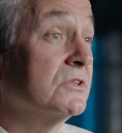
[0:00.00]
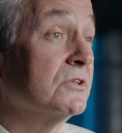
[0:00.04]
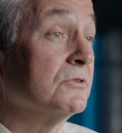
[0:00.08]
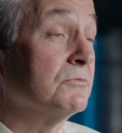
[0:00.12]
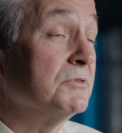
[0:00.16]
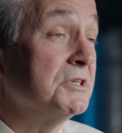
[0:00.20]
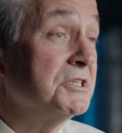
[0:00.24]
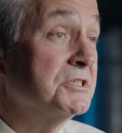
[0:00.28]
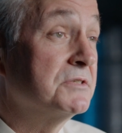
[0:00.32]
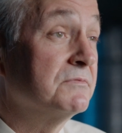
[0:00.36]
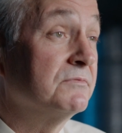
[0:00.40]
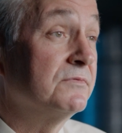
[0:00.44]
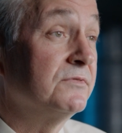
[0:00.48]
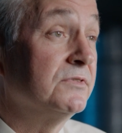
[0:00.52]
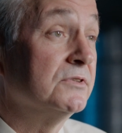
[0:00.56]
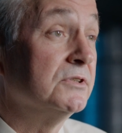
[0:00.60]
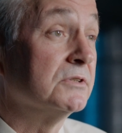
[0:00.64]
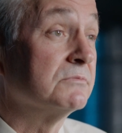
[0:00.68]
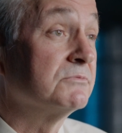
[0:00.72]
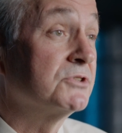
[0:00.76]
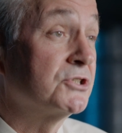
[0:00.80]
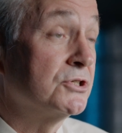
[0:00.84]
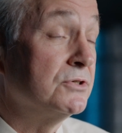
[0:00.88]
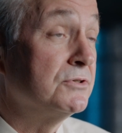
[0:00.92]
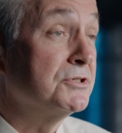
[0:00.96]
The reason
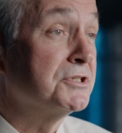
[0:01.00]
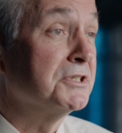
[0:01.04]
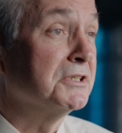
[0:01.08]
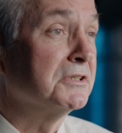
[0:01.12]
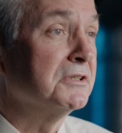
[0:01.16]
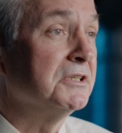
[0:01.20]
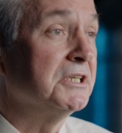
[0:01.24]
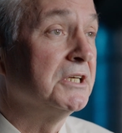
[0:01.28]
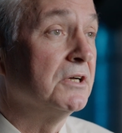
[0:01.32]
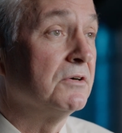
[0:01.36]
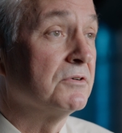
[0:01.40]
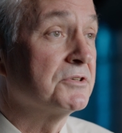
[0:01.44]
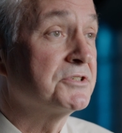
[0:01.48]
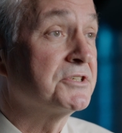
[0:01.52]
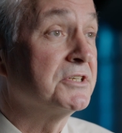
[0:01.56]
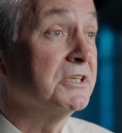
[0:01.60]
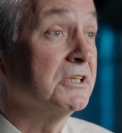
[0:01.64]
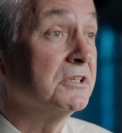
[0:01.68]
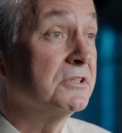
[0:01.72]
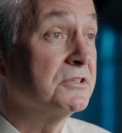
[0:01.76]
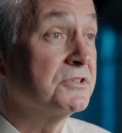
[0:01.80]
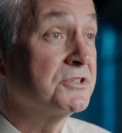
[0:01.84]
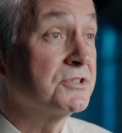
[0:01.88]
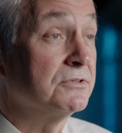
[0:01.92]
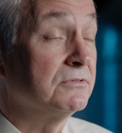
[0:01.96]
for choosing the
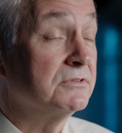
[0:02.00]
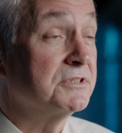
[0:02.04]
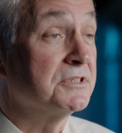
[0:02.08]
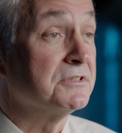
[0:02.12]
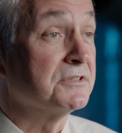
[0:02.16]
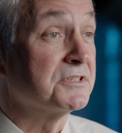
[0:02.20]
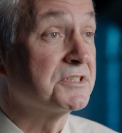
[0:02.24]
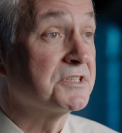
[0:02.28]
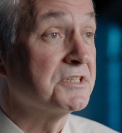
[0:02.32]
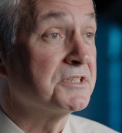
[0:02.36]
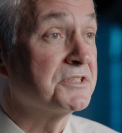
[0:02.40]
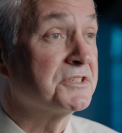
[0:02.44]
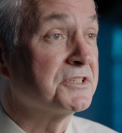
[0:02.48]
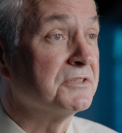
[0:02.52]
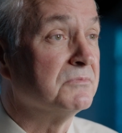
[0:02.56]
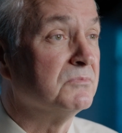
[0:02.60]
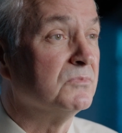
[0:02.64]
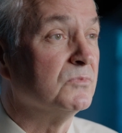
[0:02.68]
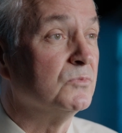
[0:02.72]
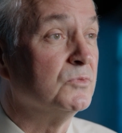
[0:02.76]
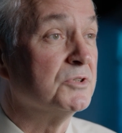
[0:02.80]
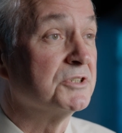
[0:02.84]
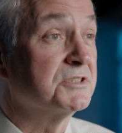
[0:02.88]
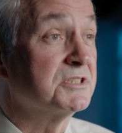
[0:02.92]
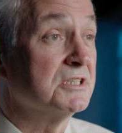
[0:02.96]
Austin consultant
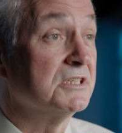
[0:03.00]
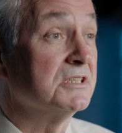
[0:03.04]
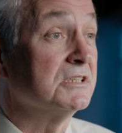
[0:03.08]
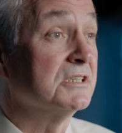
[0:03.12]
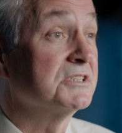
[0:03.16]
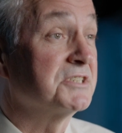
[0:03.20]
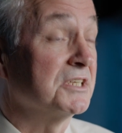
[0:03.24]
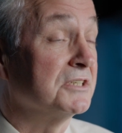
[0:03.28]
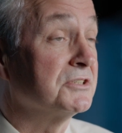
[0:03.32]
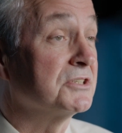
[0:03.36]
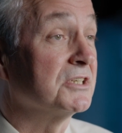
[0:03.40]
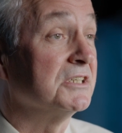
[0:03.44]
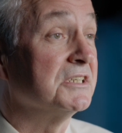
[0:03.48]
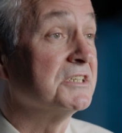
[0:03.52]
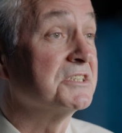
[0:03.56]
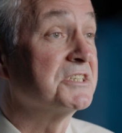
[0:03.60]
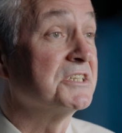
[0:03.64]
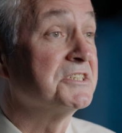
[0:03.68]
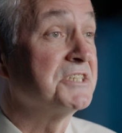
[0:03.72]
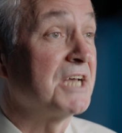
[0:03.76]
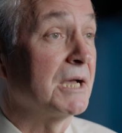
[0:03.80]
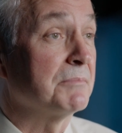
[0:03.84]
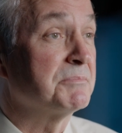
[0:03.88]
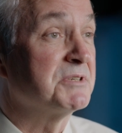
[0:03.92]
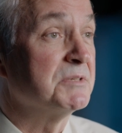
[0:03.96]
system was essentially its
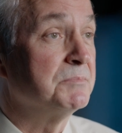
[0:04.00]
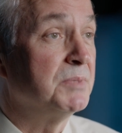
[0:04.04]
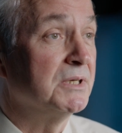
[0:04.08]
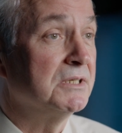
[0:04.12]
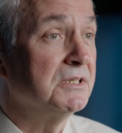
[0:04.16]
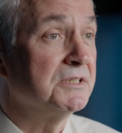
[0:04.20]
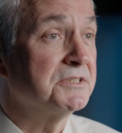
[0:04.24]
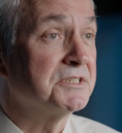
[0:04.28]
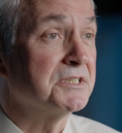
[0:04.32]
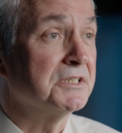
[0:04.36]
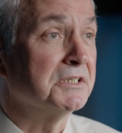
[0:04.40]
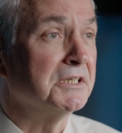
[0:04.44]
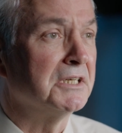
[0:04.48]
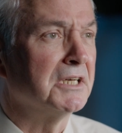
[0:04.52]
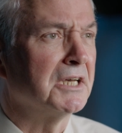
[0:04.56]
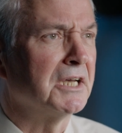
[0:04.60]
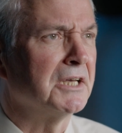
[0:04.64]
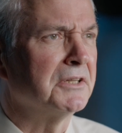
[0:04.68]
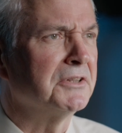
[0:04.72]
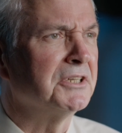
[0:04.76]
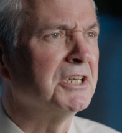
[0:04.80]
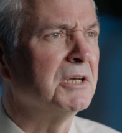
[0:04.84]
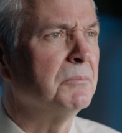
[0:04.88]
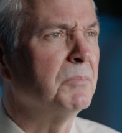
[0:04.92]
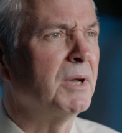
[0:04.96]
adaptability
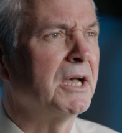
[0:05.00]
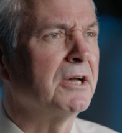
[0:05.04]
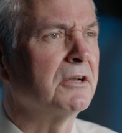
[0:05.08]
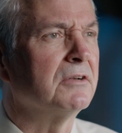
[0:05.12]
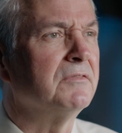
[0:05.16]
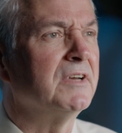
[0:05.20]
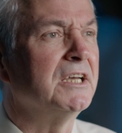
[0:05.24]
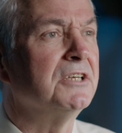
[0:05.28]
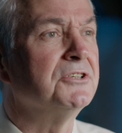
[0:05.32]
and the amount of